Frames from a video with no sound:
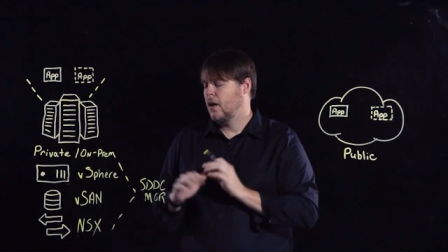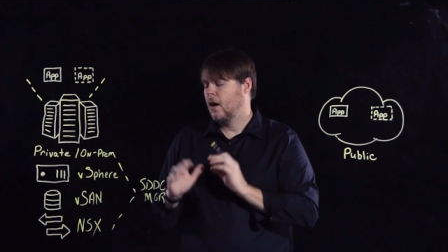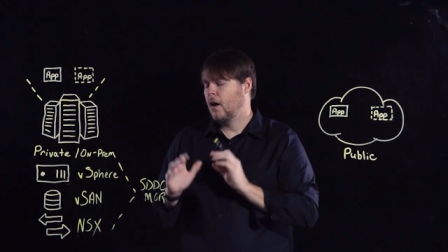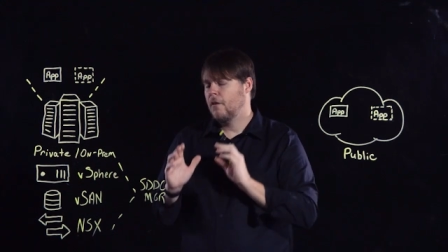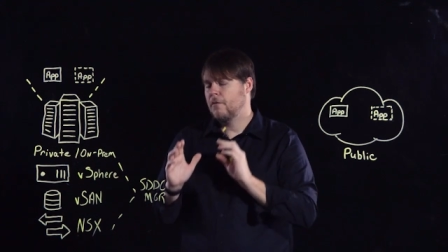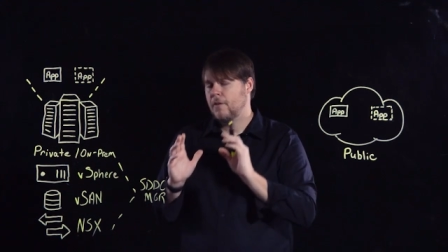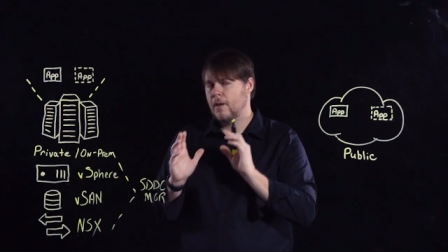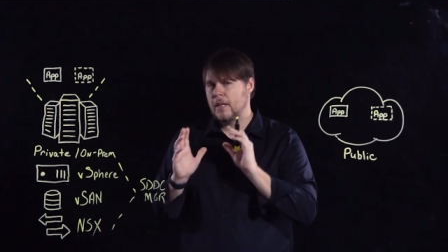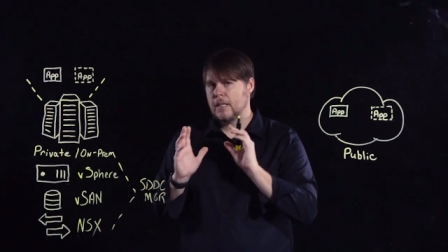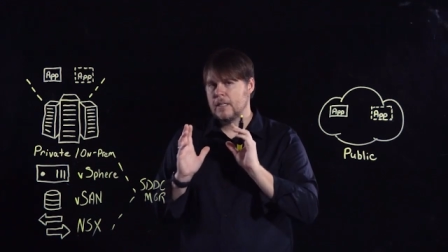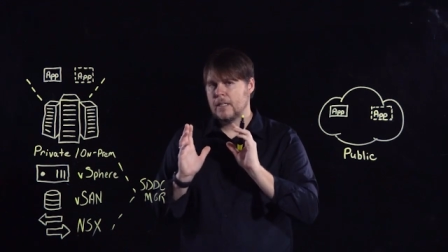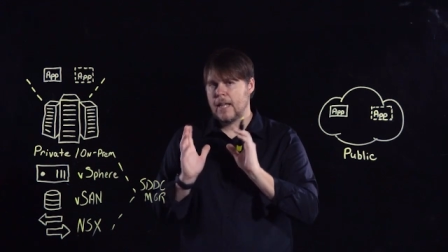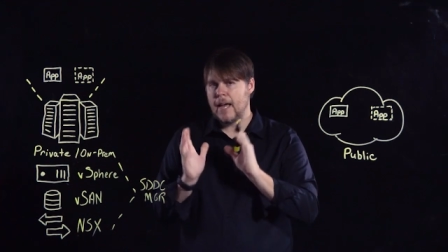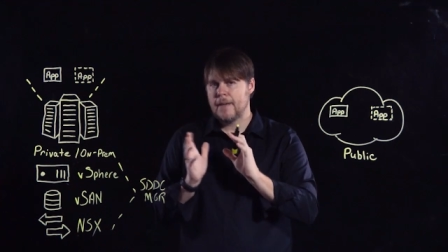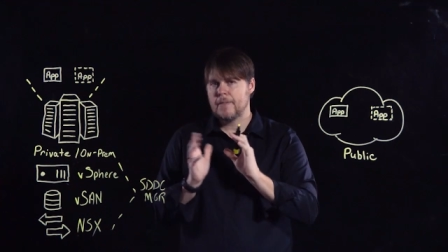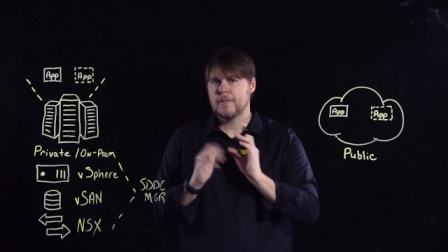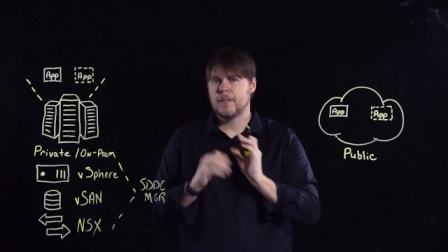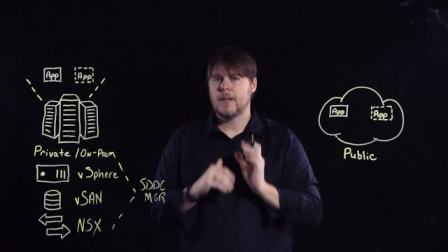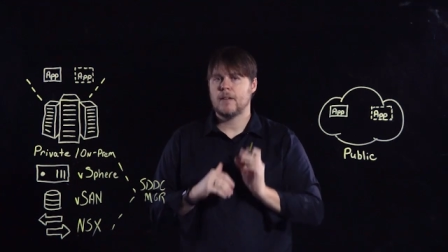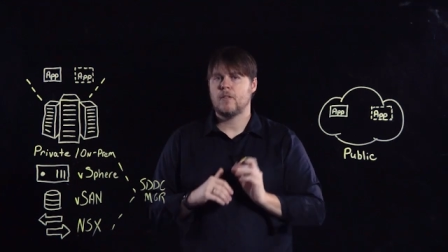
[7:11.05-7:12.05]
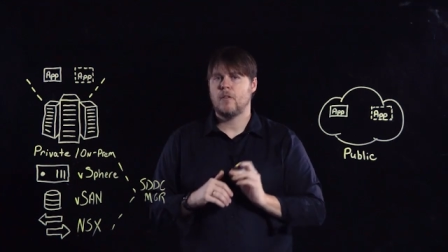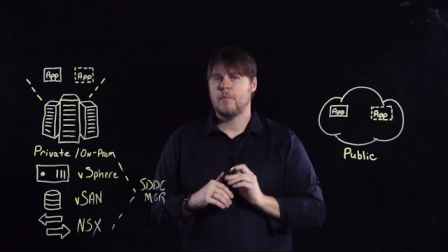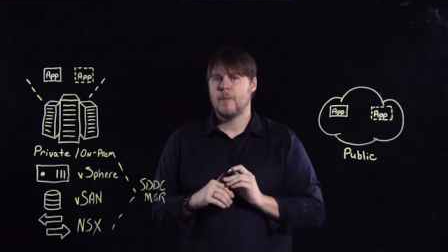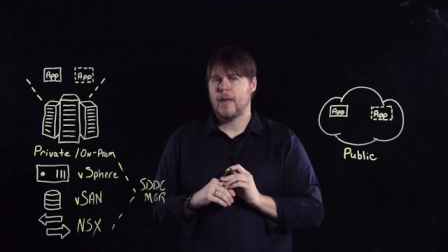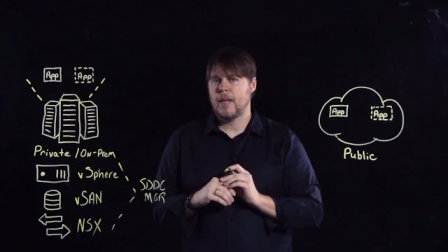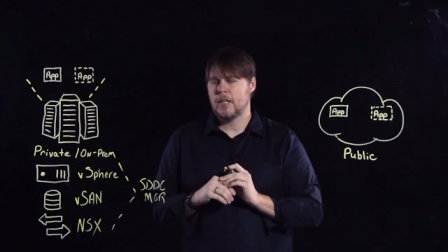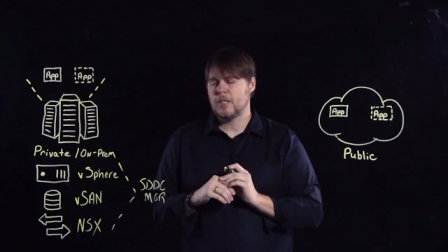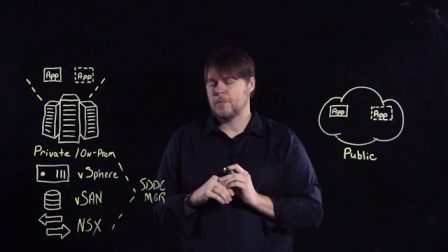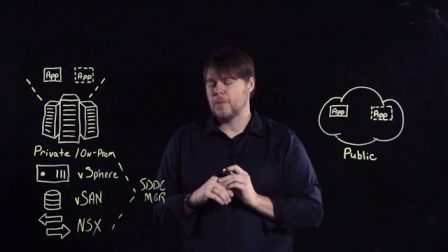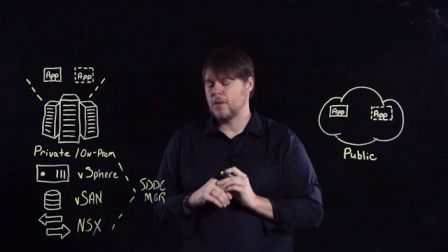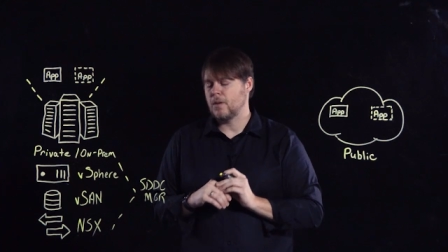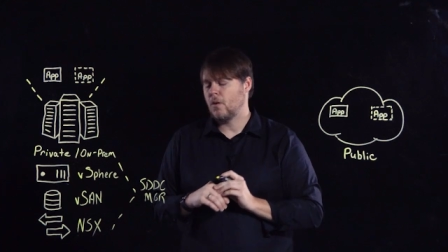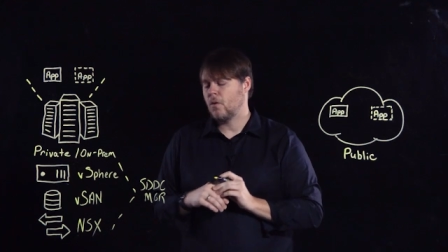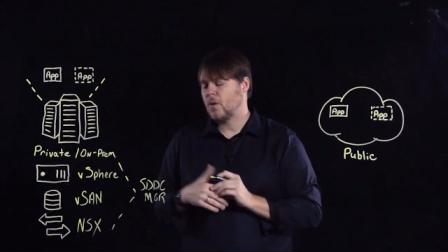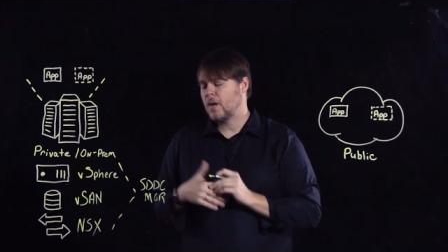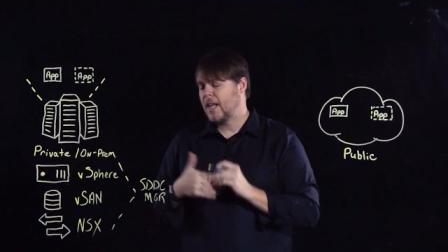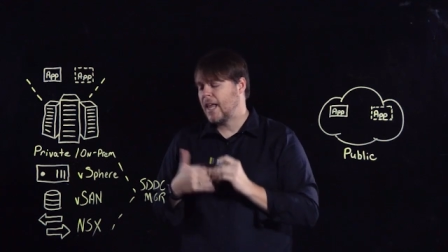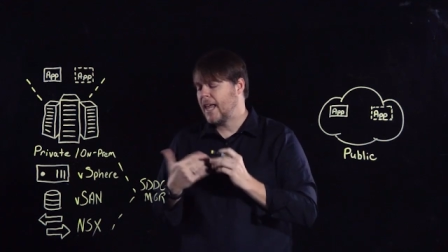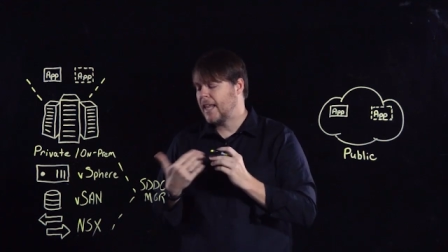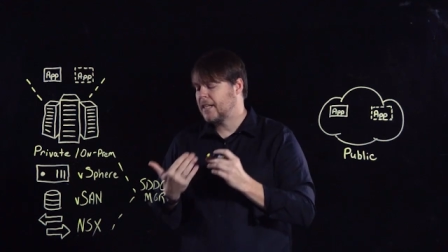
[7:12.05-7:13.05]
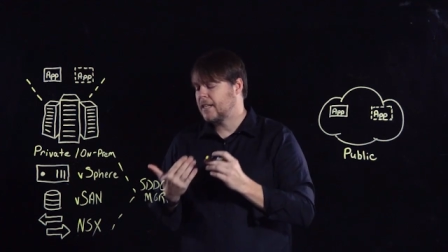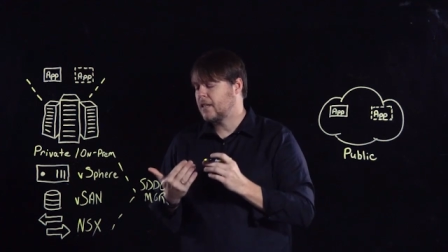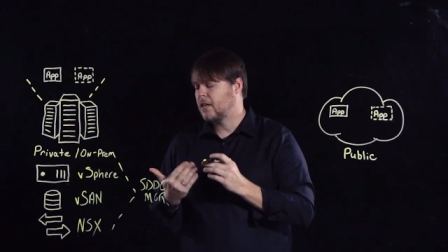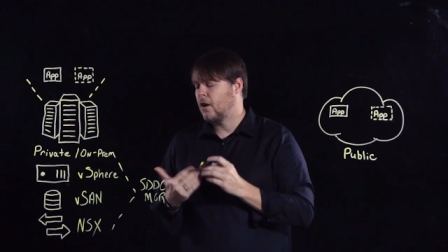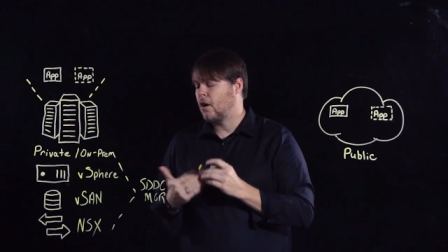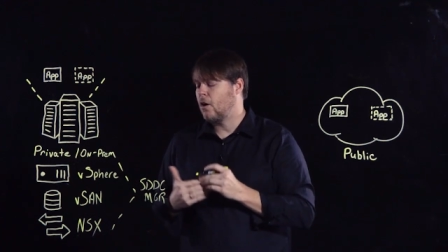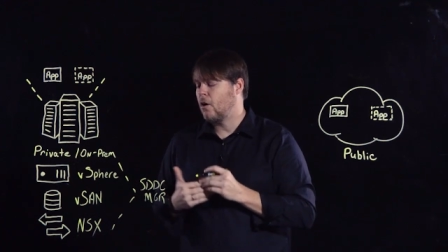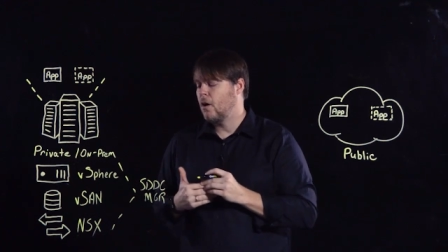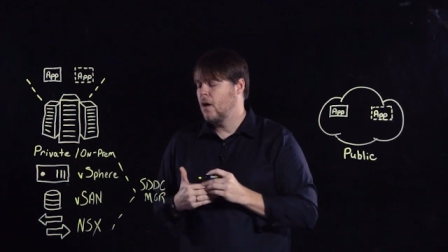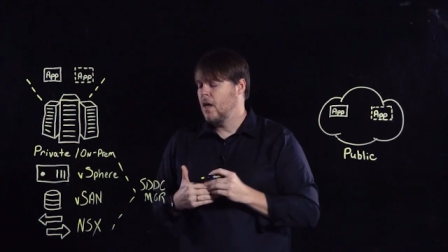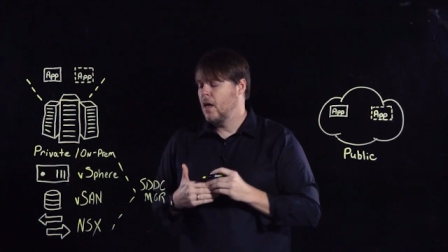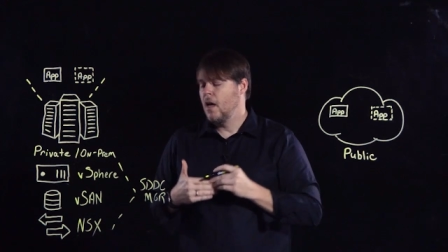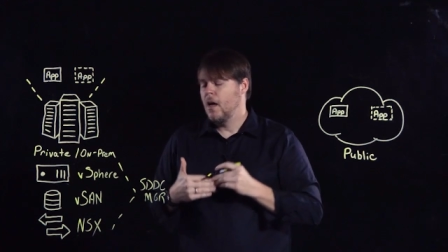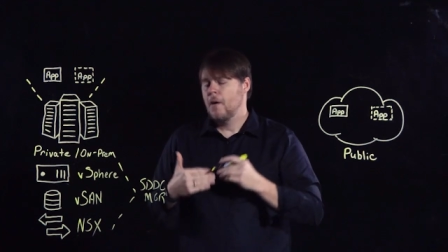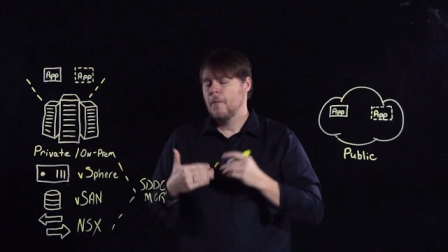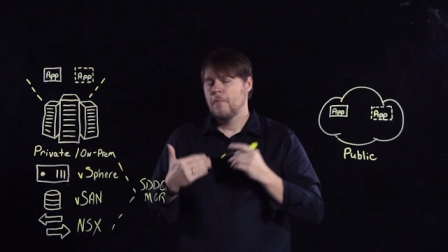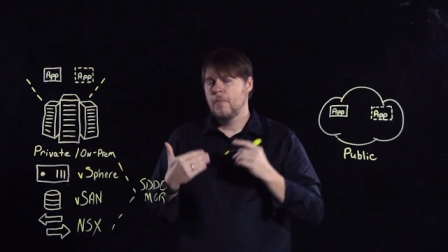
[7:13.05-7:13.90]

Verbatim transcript: of lifecycle management, or what I like to call